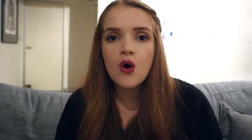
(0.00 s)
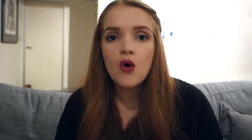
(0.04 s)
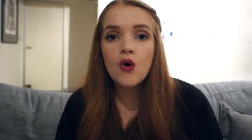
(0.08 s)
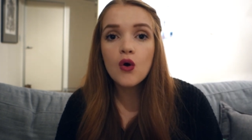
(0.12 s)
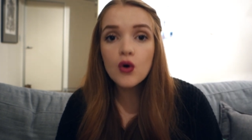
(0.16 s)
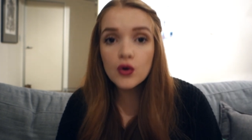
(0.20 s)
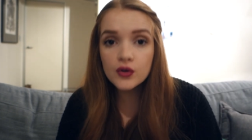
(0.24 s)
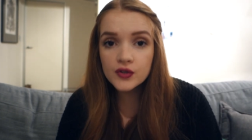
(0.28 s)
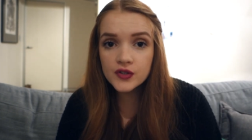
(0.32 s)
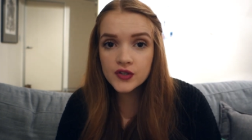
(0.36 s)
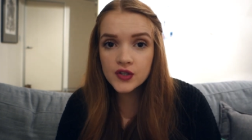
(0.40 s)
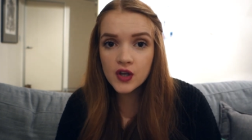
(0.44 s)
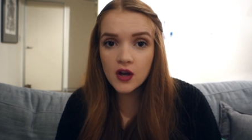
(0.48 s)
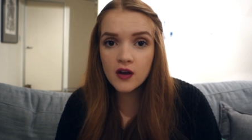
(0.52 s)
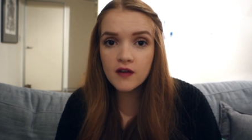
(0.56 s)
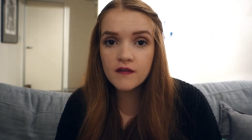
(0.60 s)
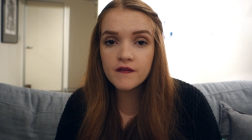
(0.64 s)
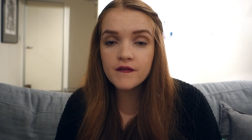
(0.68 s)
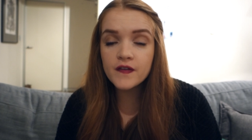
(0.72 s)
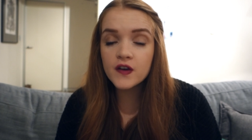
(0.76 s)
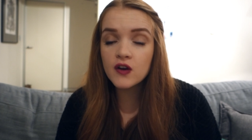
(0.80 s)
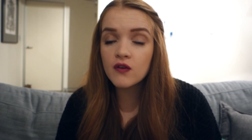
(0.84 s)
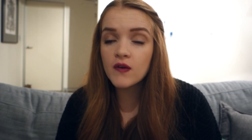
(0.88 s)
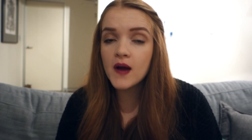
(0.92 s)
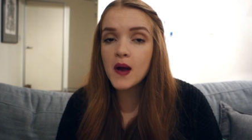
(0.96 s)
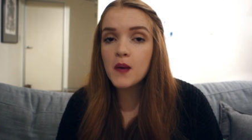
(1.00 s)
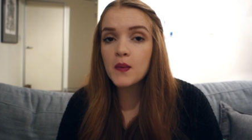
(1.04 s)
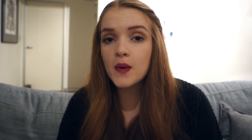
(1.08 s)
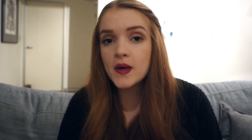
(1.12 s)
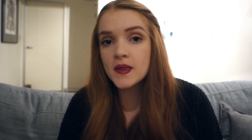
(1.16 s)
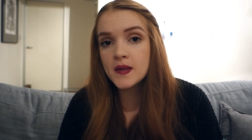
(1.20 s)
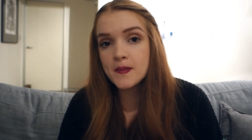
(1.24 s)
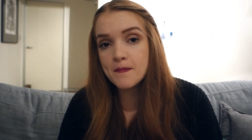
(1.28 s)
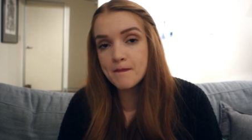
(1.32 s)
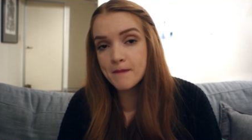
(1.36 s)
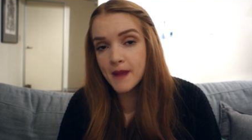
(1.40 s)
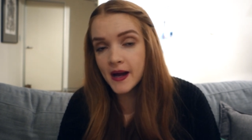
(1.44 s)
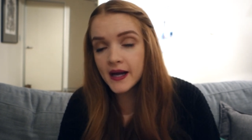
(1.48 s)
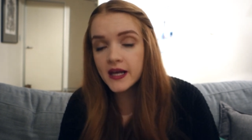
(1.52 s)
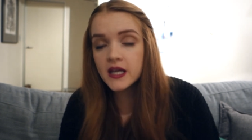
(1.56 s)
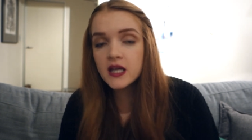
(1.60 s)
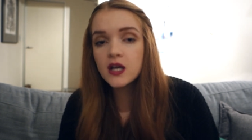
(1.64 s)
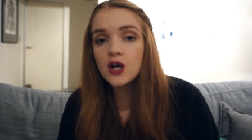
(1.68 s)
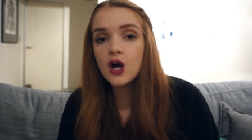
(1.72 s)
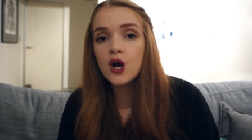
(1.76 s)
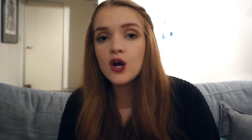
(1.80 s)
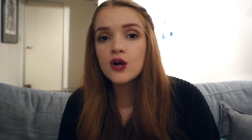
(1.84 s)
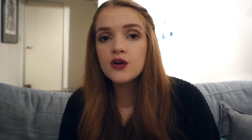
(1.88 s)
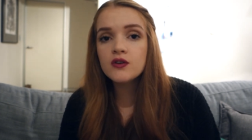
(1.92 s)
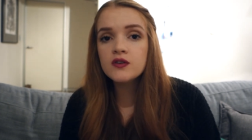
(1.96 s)
Also, figure out where the money
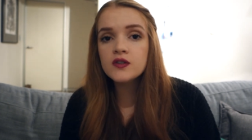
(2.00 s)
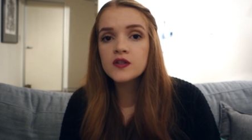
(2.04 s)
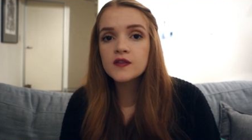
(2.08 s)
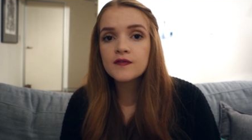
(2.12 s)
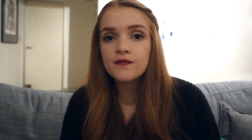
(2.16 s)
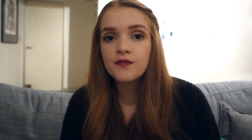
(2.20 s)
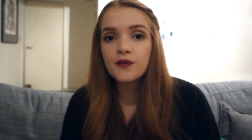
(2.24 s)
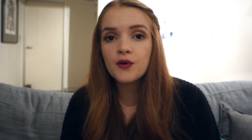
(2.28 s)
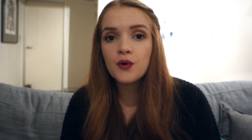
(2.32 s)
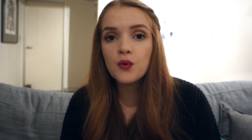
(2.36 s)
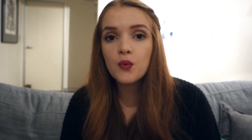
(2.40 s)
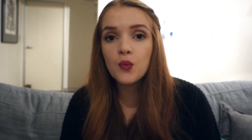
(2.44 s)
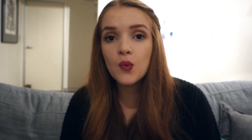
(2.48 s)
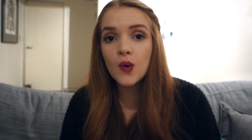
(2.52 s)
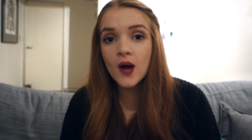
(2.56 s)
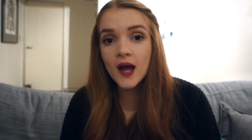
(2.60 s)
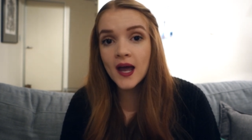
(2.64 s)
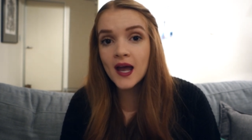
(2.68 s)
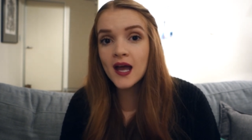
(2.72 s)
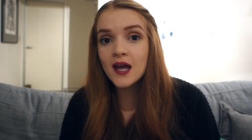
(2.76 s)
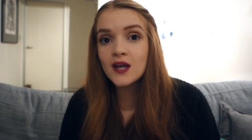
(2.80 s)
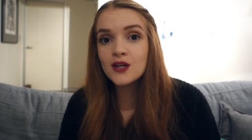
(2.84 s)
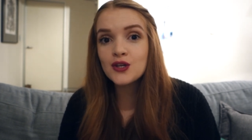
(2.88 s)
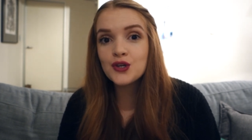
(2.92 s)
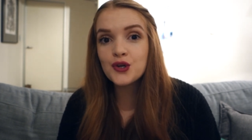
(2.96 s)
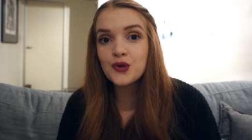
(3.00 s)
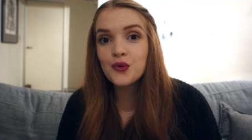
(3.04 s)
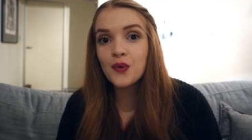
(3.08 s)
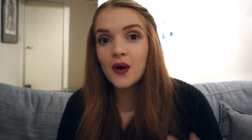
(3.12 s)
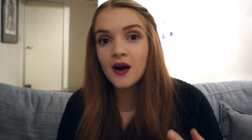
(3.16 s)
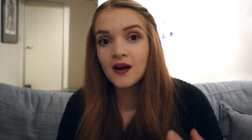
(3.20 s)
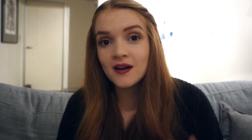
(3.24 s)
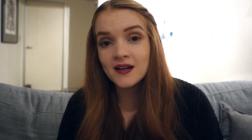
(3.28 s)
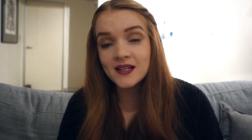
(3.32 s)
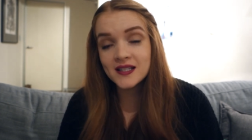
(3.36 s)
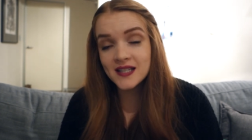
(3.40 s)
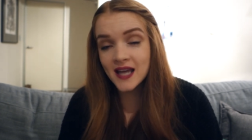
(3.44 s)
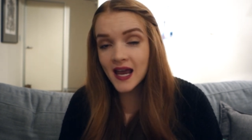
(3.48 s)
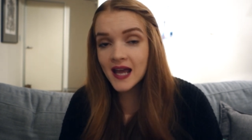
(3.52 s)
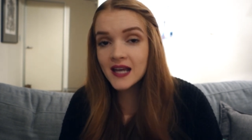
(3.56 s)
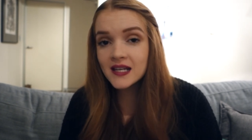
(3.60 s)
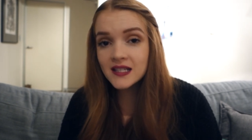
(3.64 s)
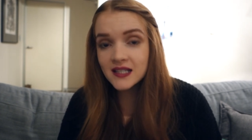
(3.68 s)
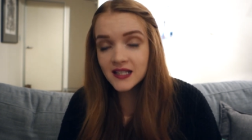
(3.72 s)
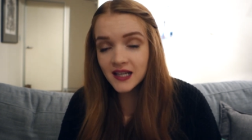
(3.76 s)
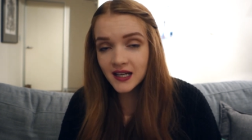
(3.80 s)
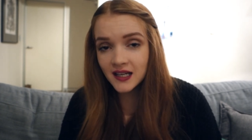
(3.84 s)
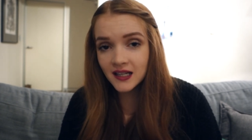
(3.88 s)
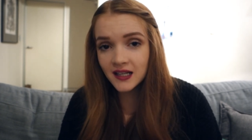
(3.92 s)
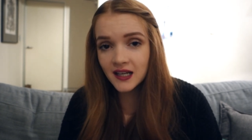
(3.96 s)
goes for where you are
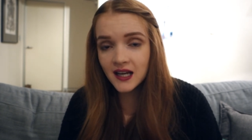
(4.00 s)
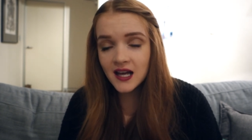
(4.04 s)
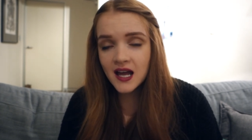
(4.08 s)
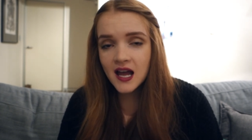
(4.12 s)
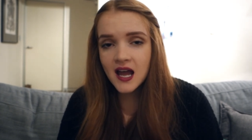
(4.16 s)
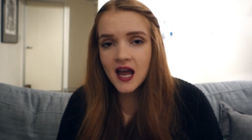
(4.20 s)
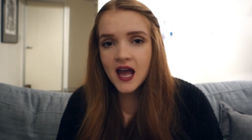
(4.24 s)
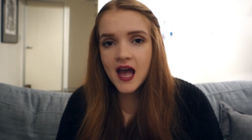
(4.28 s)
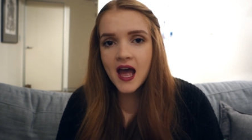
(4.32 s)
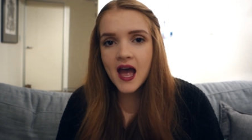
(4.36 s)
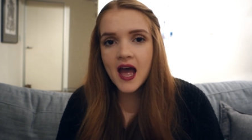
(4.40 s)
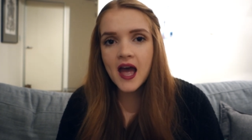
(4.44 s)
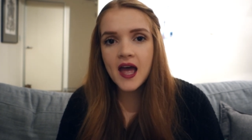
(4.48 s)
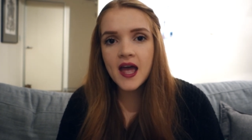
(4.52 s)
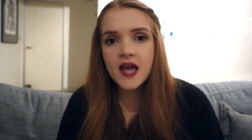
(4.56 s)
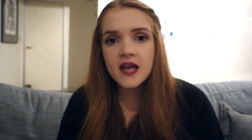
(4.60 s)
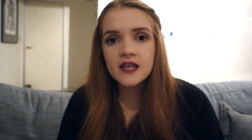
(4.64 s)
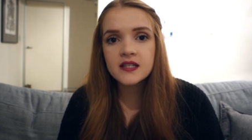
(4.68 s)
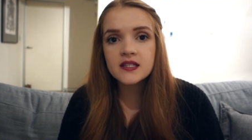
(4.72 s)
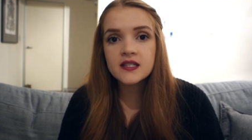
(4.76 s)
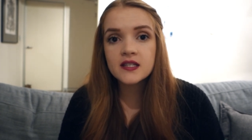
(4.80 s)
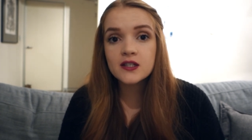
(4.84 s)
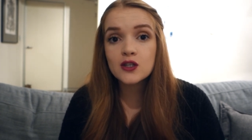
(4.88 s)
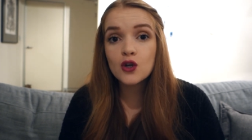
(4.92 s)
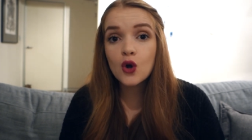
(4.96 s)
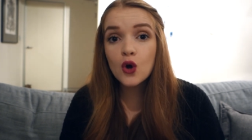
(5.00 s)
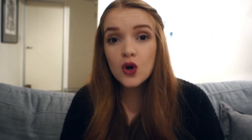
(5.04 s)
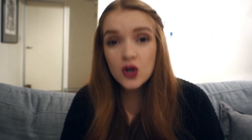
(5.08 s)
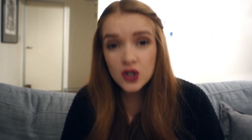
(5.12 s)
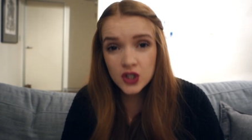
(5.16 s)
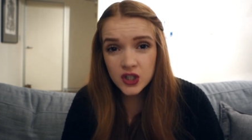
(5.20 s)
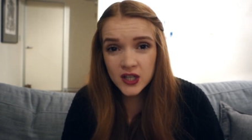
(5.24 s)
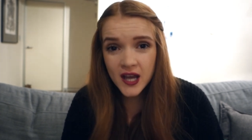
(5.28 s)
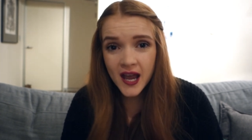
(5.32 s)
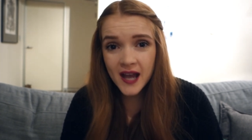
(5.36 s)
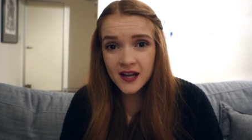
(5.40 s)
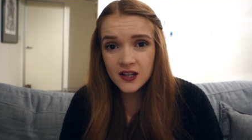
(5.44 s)
attending and talk to